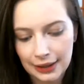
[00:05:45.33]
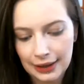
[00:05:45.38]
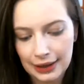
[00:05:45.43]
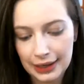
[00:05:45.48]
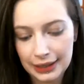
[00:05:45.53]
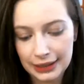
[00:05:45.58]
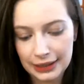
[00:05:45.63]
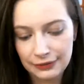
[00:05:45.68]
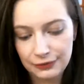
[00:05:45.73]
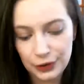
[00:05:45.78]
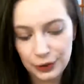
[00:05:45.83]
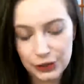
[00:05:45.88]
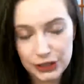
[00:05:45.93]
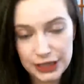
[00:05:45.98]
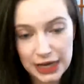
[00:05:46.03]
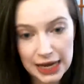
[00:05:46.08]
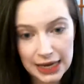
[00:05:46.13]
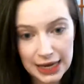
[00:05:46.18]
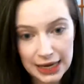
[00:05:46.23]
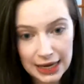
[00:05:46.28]
And if you're
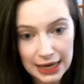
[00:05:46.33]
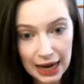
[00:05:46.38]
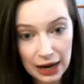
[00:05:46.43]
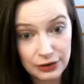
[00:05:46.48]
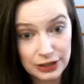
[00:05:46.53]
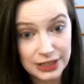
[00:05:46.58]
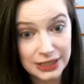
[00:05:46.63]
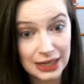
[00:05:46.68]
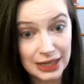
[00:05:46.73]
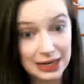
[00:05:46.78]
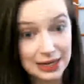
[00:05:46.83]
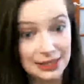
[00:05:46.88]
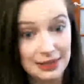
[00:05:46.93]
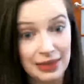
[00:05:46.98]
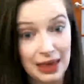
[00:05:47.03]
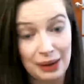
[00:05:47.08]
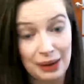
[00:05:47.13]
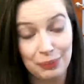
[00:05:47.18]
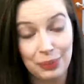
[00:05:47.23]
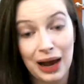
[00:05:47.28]
taking out a slice of
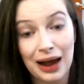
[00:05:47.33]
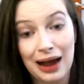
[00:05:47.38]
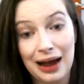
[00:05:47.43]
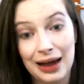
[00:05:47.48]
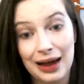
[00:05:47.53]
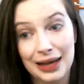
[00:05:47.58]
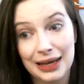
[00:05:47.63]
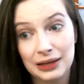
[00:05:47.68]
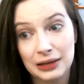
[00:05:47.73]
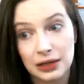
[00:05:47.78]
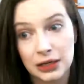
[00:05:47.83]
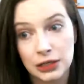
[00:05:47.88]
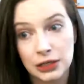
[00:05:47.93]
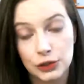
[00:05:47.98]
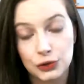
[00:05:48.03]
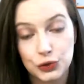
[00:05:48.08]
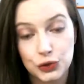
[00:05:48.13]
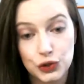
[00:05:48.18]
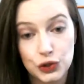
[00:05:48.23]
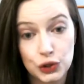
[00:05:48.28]
that pie
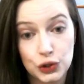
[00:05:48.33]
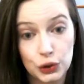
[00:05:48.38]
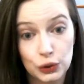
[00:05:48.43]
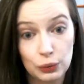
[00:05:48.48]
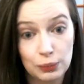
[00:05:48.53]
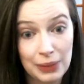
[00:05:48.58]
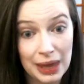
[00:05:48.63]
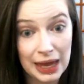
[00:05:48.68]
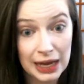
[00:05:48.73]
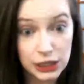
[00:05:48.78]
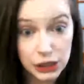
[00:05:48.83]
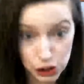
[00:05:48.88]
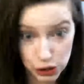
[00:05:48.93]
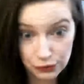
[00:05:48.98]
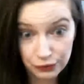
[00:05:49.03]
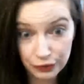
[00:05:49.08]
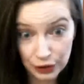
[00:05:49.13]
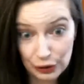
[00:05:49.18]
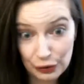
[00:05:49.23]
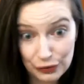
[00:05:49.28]
to manage the
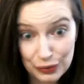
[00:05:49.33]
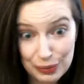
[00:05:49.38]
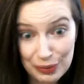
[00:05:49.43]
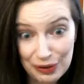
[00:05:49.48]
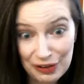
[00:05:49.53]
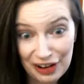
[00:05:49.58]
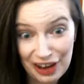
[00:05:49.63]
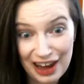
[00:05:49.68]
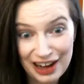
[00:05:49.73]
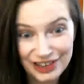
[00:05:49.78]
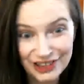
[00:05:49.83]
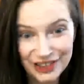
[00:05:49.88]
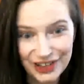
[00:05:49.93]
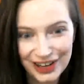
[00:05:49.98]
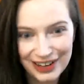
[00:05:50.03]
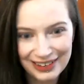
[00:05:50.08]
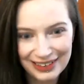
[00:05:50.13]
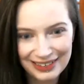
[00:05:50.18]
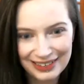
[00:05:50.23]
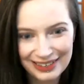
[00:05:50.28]
flow of
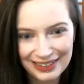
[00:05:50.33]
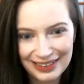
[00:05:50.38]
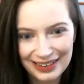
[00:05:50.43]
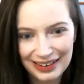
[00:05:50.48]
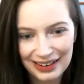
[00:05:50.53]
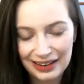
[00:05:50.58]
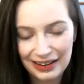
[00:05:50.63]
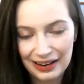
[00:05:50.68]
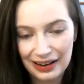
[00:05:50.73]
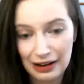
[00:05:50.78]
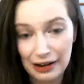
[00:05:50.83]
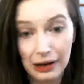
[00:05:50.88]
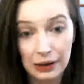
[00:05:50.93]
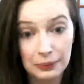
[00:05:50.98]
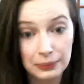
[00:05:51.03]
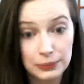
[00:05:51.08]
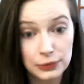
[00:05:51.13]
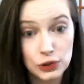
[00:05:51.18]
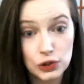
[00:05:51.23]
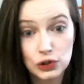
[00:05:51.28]
communication,
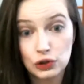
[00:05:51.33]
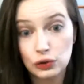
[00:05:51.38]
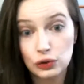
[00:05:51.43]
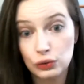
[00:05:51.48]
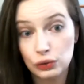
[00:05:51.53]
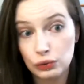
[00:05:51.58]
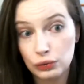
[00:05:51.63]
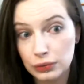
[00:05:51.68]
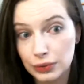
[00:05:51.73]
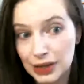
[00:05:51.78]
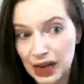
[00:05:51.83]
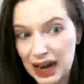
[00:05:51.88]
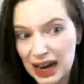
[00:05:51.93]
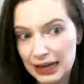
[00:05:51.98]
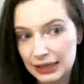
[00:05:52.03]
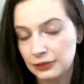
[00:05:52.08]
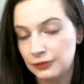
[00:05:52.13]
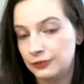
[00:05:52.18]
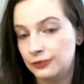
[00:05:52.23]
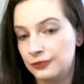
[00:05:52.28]
to
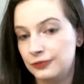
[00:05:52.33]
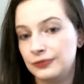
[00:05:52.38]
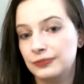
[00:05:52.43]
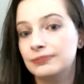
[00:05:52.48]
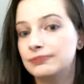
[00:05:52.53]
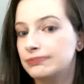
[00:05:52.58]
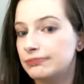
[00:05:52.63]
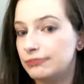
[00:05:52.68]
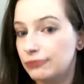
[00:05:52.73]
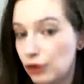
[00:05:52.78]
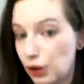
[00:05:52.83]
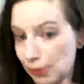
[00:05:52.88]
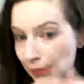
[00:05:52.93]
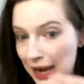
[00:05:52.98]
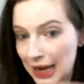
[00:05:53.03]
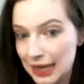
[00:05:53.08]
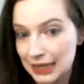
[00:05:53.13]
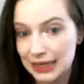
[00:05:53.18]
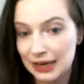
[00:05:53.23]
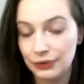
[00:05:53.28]
kind of
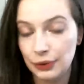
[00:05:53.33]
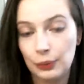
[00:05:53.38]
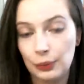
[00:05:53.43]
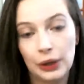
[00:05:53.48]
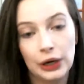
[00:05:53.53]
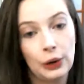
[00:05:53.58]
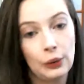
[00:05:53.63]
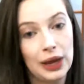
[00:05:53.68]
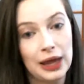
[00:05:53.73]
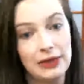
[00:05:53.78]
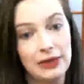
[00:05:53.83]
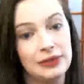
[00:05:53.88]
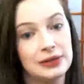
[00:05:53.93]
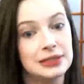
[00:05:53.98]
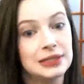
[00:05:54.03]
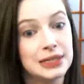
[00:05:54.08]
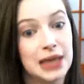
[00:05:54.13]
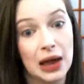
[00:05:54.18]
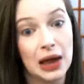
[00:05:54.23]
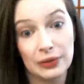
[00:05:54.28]
remind everyone, okay, this
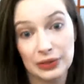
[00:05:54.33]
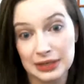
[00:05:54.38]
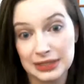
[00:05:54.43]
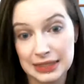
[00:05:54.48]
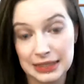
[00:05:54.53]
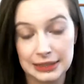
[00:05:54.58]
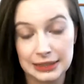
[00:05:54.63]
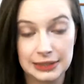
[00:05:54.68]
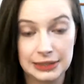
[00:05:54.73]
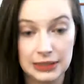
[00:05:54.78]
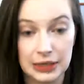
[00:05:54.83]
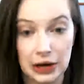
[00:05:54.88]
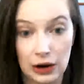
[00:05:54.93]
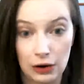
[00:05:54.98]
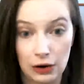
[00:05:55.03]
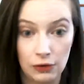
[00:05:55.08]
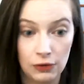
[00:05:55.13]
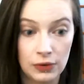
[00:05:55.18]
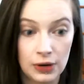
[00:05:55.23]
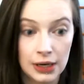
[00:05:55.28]
is how this needs to
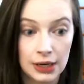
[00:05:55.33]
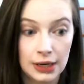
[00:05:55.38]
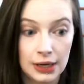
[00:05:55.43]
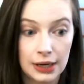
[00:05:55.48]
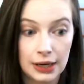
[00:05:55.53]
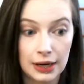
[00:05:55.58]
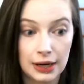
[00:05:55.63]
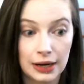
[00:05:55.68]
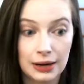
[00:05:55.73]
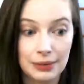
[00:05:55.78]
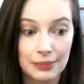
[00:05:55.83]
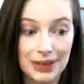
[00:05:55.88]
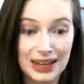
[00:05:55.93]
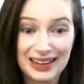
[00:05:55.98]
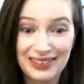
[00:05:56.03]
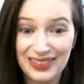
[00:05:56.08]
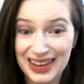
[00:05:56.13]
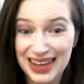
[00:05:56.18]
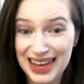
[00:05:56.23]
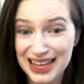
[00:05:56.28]
go. And
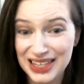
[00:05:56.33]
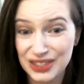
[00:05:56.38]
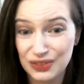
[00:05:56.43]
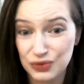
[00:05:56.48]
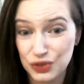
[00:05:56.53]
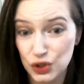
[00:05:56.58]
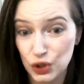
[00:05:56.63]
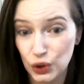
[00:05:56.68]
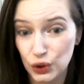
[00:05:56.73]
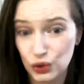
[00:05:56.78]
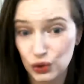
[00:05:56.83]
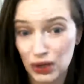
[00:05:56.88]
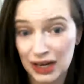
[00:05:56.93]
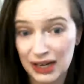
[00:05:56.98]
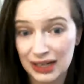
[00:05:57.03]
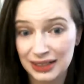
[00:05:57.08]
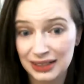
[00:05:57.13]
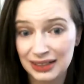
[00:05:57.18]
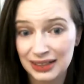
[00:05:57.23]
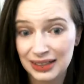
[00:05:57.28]
in the case of
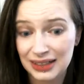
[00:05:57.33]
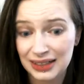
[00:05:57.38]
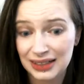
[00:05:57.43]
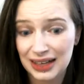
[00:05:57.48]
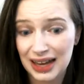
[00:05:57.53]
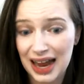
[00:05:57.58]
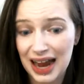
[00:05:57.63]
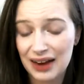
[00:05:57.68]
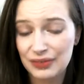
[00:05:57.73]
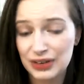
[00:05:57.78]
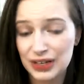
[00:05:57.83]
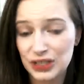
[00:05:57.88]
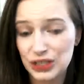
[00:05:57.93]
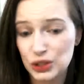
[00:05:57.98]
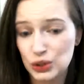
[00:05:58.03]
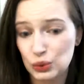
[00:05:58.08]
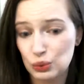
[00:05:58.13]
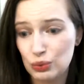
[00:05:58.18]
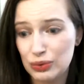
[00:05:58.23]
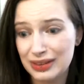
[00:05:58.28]
children, having
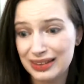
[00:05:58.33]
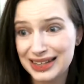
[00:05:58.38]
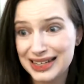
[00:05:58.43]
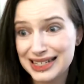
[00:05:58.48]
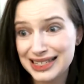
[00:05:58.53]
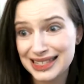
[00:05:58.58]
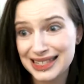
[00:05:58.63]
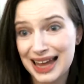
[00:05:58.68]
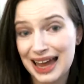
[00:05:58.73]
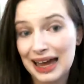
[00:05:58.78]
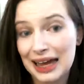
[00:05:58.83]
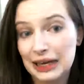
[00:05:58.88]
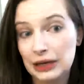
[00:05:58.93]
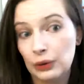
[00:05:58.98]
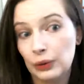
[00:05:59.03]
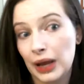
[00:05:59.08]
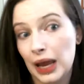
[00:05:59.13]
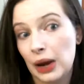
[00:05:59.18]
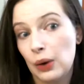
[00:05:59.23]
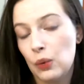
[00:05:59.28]
to really decide,
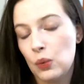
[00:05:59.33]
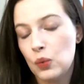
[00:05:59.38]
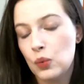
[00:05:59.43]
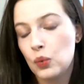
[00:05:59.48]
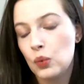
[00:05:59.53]
okay,